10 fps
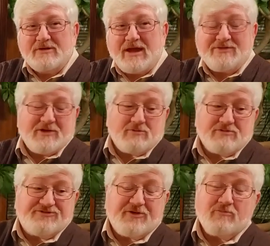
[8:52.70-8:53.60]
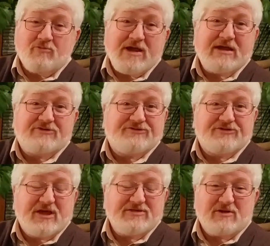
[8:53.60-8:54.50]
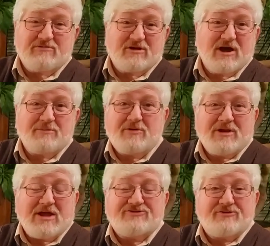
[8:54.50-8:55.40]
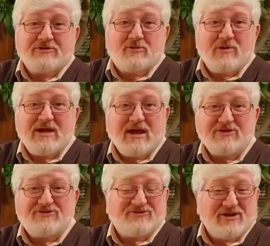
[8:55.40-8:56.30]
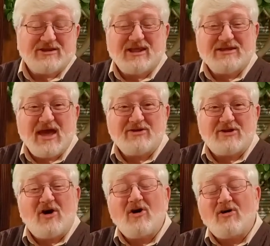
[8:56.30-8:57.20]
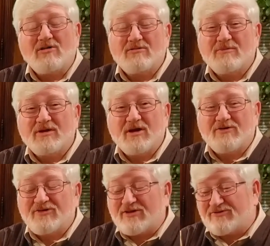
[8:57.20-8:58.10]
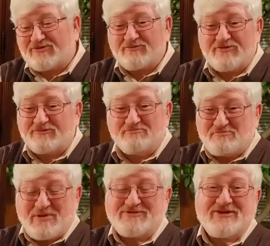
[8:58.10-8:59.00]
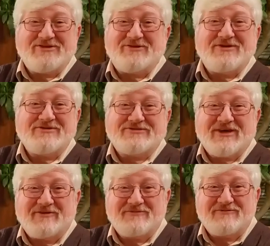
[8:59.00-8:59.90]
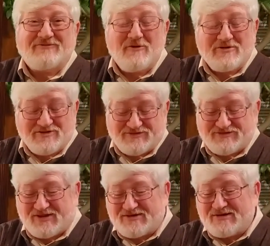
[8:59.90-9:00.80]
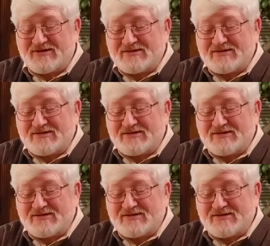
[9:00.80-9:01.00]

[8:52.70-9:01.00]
And there were some weeks that there were a couple nights during the week I just didn't lay down at all because I just was busy doing stuff and focused. And